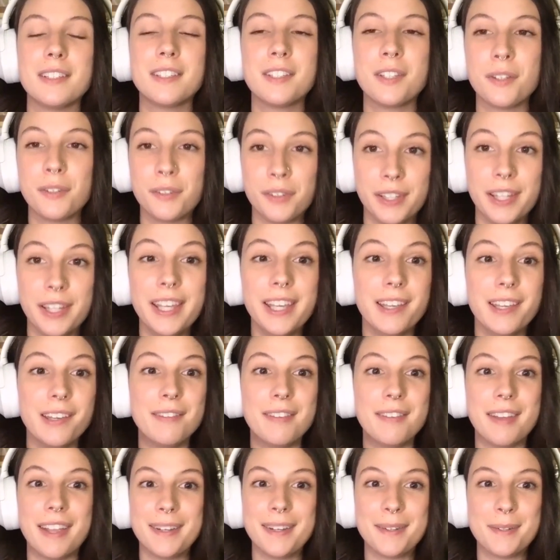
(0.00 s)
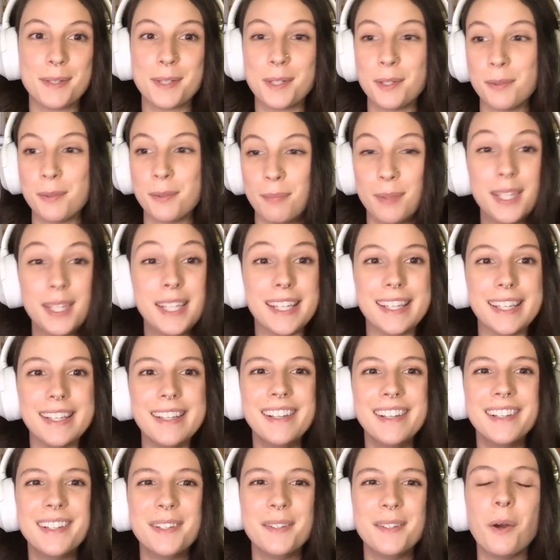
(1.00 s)
to live and to
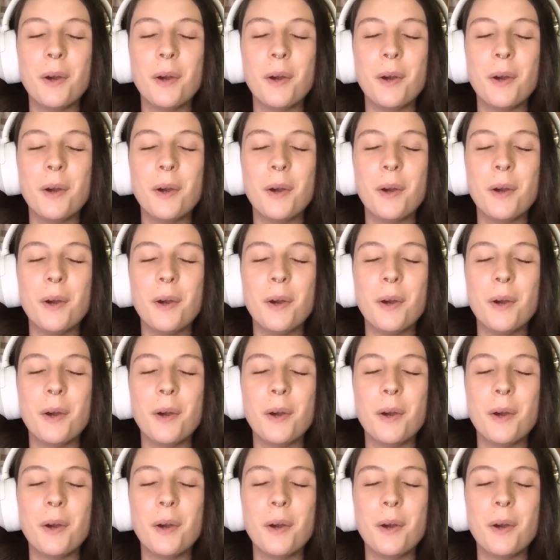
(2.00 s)
be,